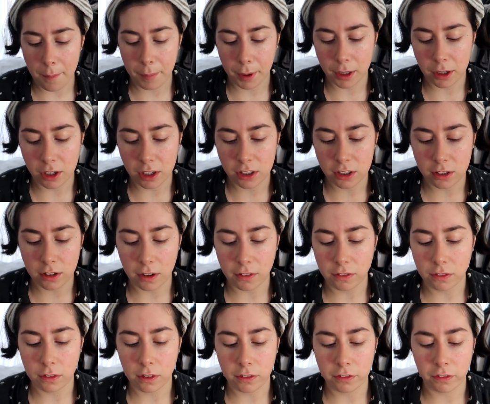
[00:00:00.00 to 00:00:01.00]
because
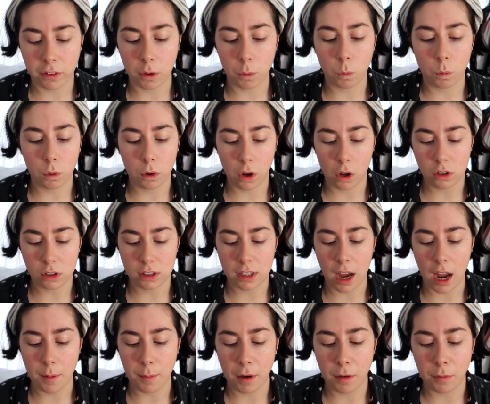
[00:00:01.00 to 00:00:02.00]
for a long
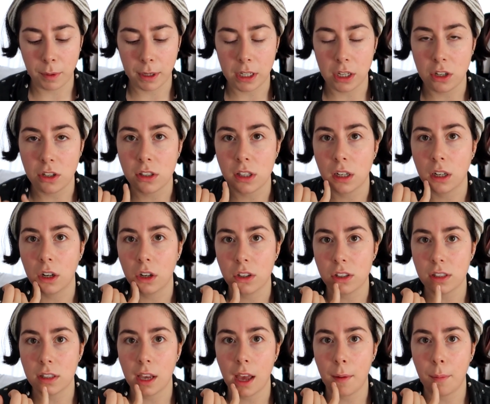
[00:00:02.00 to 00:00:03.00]
time I've been using
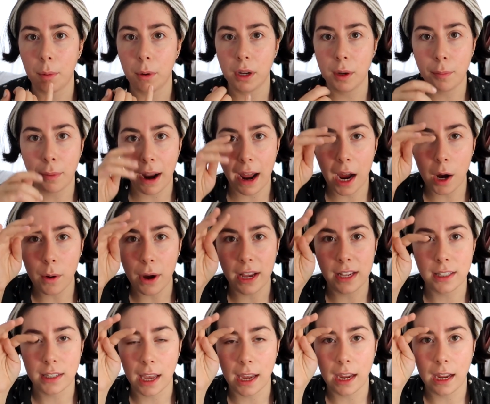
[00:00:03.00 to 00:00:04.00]
Glossier Boy Brow
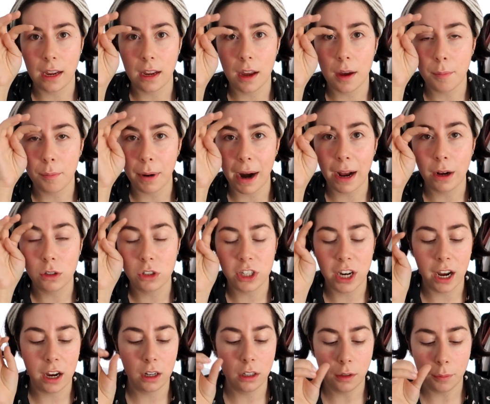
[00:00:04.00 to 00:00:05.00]
as a brow
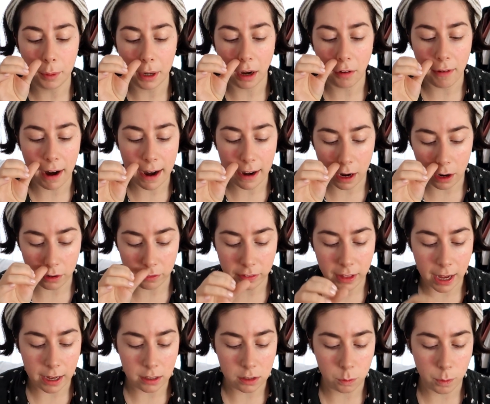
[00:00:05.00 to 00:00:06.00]
gel, but I ran out of
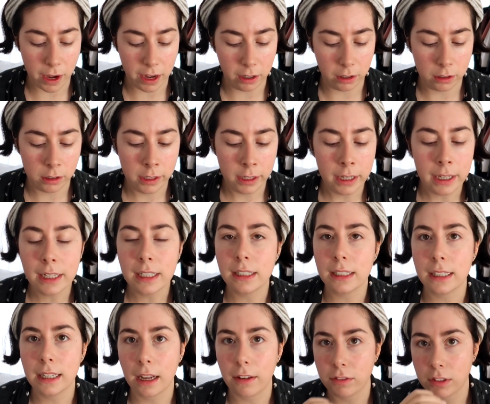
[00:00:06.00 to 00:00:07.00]
that as well.
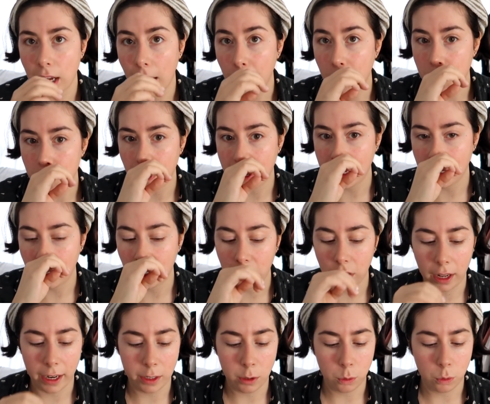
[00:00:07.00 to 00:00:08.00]
Didn't have time to make an
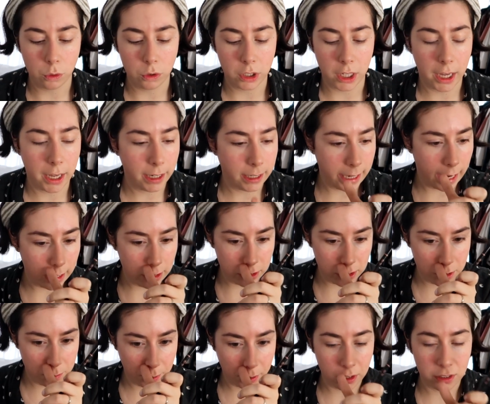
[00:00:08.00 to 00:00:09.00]
online order, again,
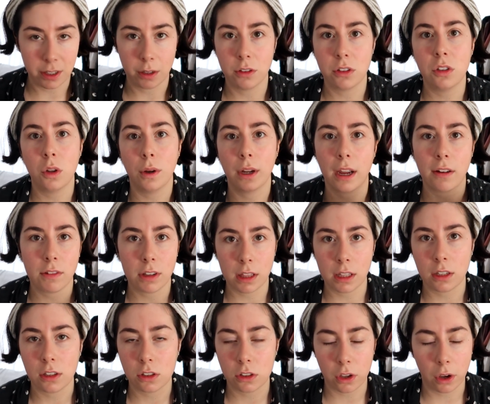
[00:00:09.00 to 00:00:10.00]
just because I was doing
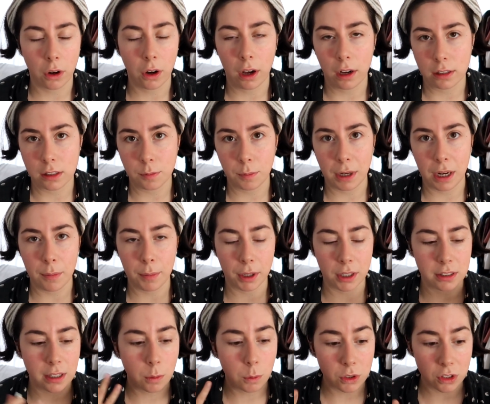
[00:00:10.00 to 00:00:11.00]
everything so last minute
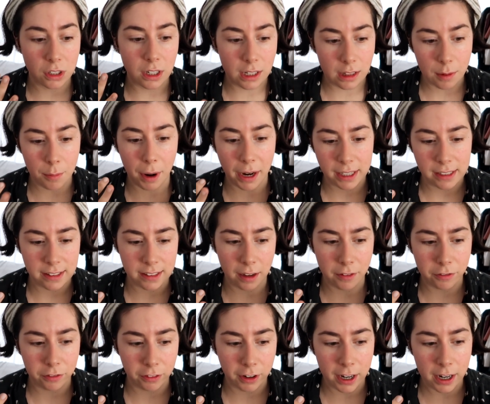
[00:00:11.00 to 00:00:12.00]
because I wasn't in the
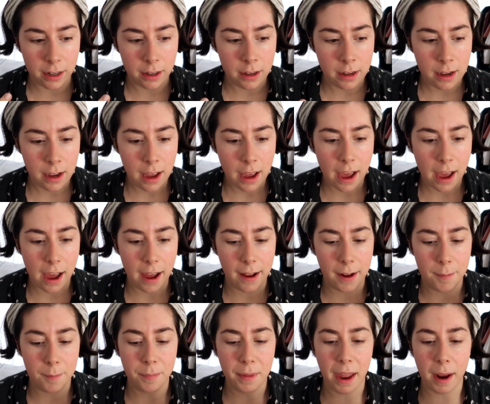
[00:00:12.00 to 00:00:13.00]
mindset for it.
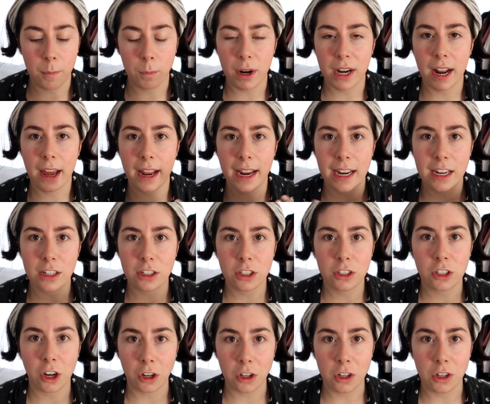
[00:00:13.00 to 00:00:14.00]
And when I
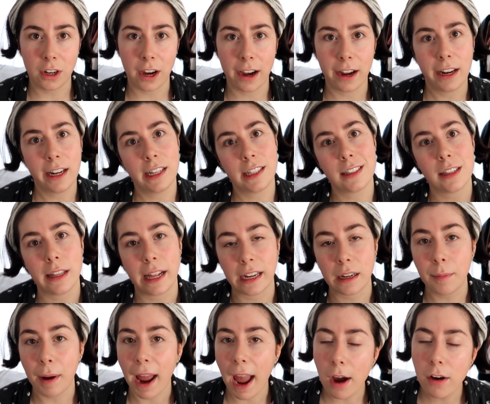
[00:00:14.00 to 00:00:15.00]
show you guys
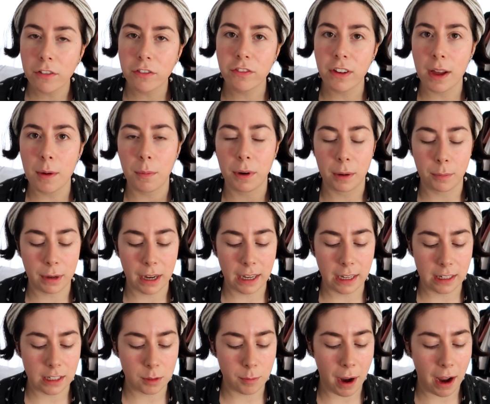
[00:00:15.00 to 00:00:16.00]
like my outfit, when I'm
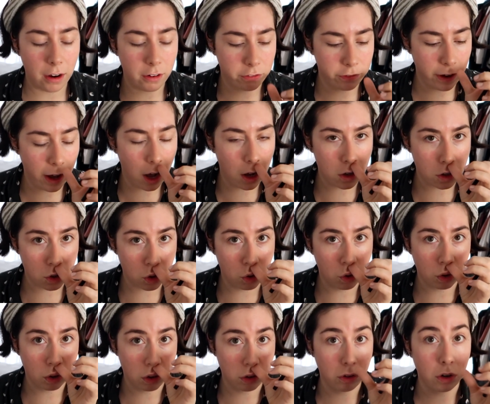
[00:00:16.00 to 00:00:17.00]
getting into my outfit, I'll
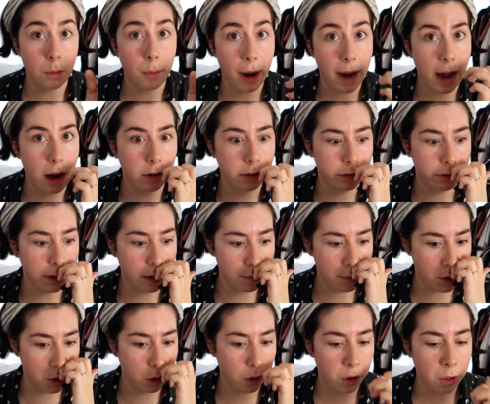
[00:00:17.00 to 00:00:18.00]
talk through my outfit
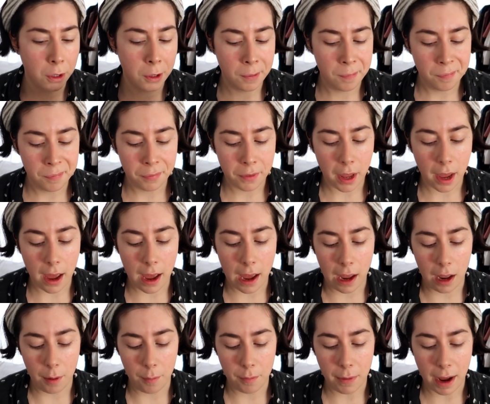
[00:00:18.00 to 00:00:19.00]
more,
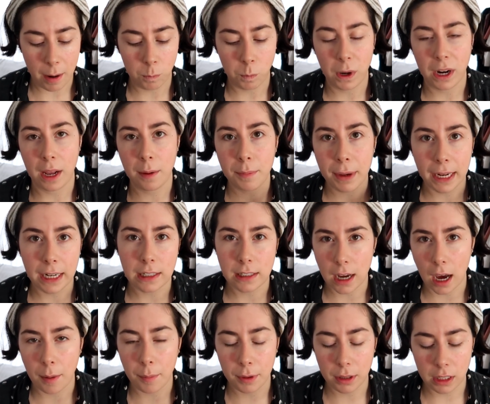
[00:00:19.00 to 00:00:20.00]
and when I picked
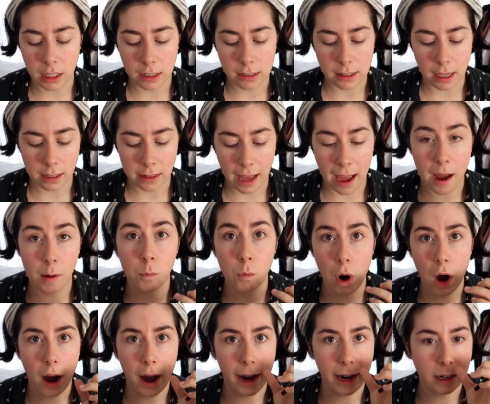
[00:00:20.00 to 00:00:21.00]
it up and things like that and
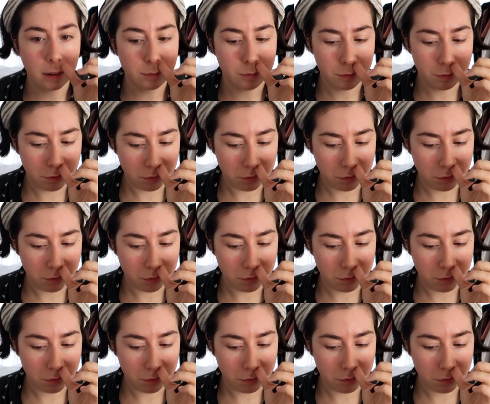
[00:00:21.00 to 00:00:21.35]
why.